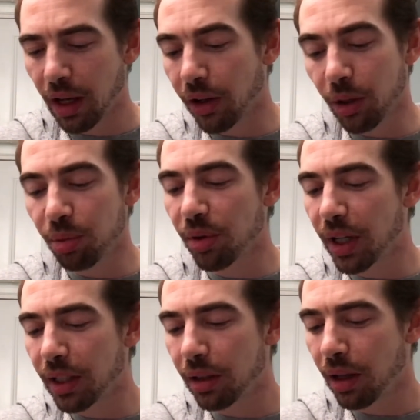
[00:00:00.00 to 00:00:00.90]
And I
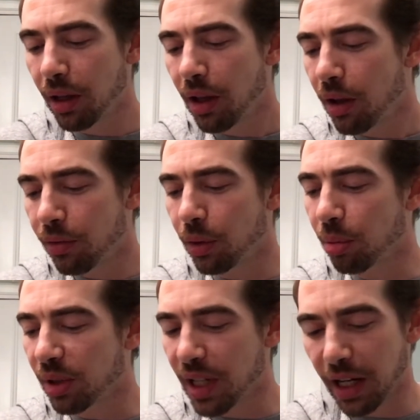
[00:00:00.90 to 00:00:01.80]
pray for your
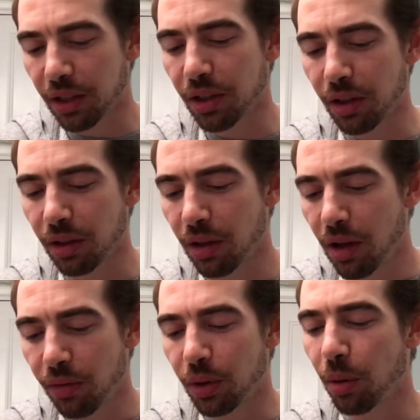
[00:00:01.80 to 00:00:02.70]
protection,
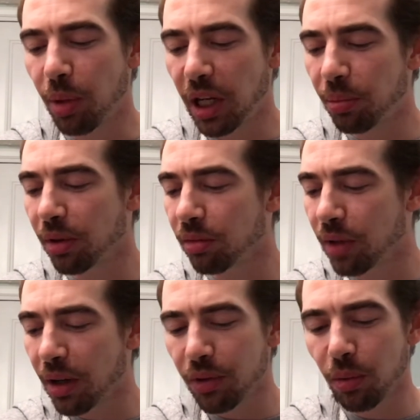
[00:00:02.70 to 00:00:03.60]
for your people
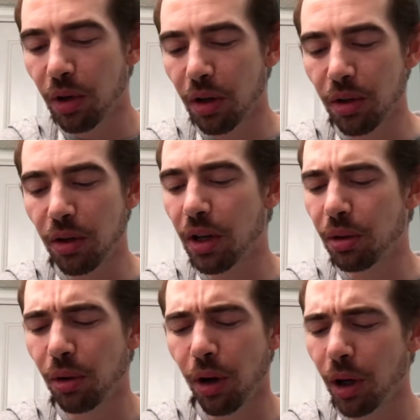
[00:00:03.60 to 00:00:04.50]
around the world who
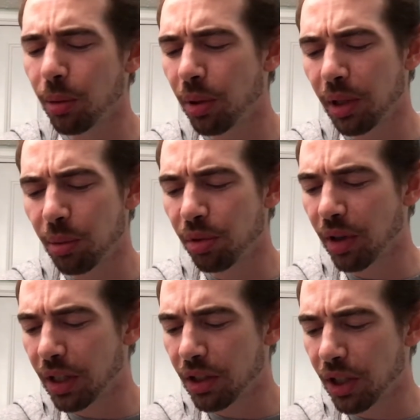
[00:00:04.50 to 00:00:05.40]
cannot openly
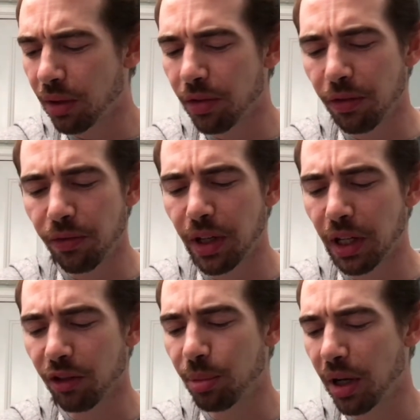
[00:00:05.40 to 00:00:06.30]
praise you for
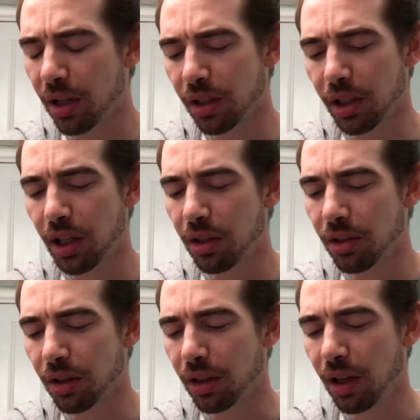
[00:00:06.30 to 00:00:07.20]
fear of
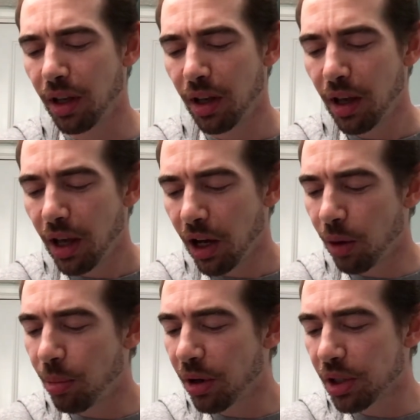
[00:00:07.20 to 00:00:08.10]
persecution.
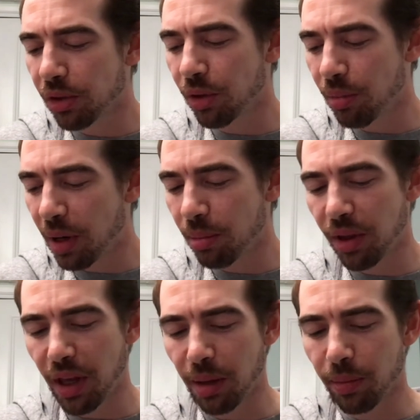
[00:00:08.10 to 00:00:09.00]
Help us to remember
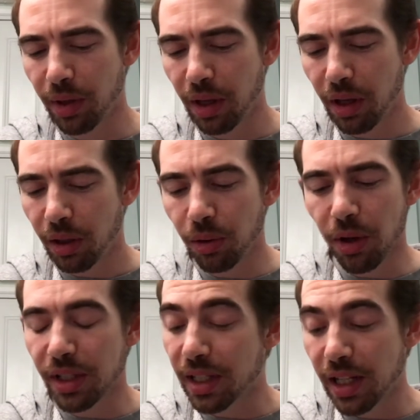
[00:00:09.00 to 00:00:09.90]
them,
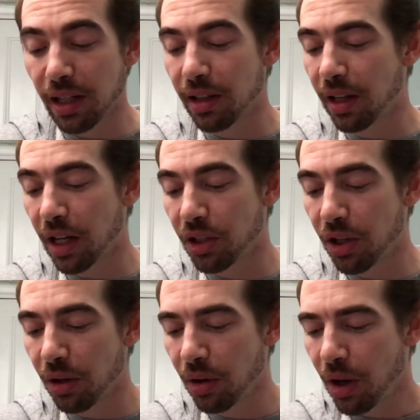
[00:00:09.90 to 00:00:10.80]
not as a distant
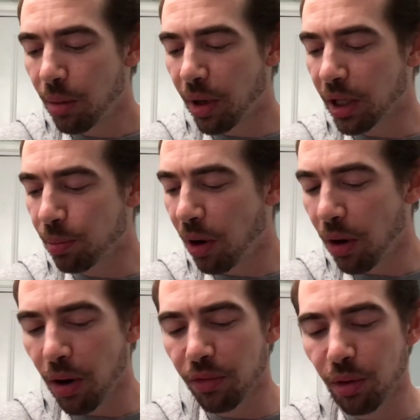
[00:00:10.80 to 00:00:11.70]
issue, but as
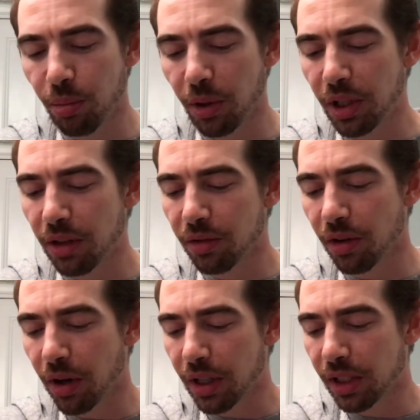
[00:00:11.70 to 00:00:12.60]
part of the body of
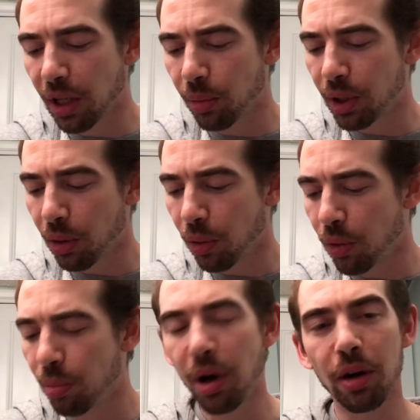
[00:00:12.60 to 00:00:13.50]
Christ that we are
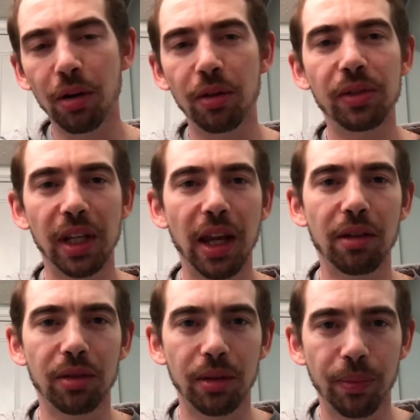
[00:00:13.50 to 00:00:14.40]
all part of
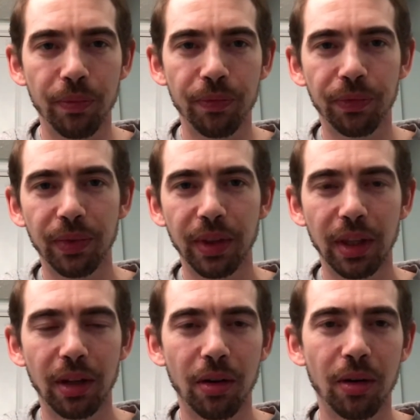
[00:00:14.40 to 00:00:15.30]
together.
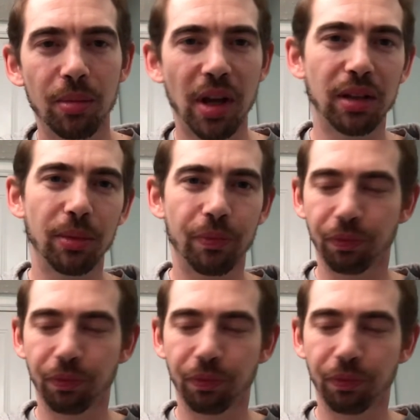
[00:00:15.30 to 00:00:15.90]
Amen.